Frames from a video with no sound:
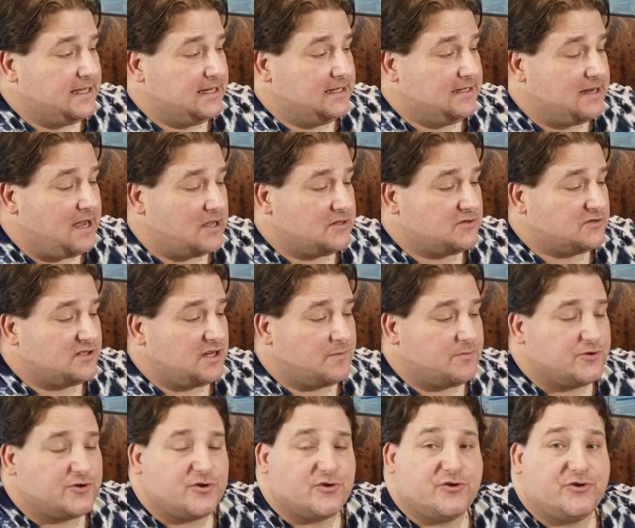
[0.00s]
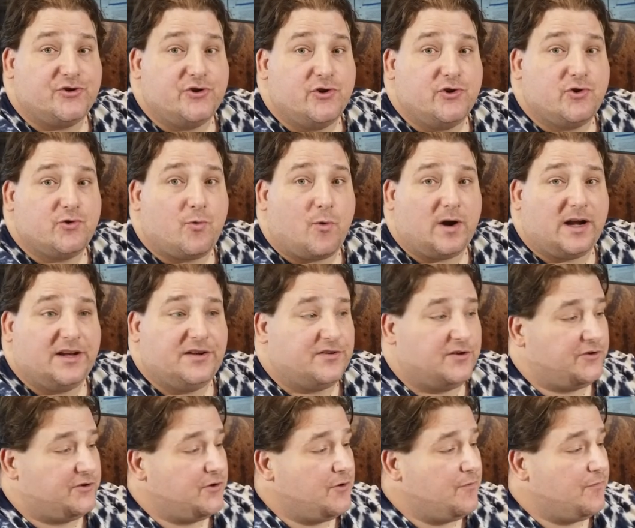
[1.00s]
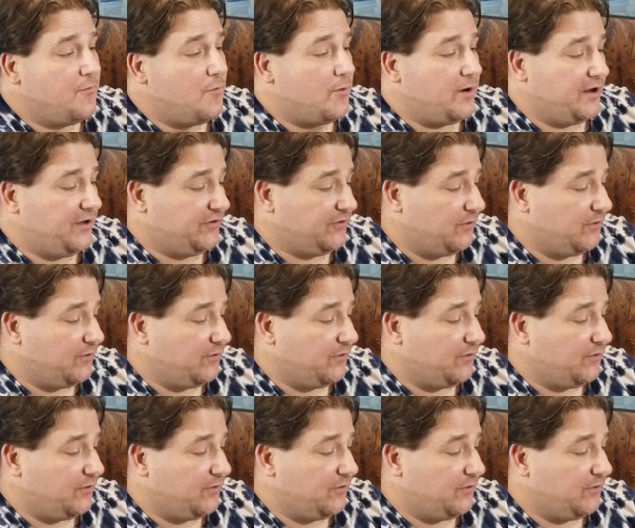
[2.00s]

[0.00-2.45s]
Nozzle temperature two twenty to two forty.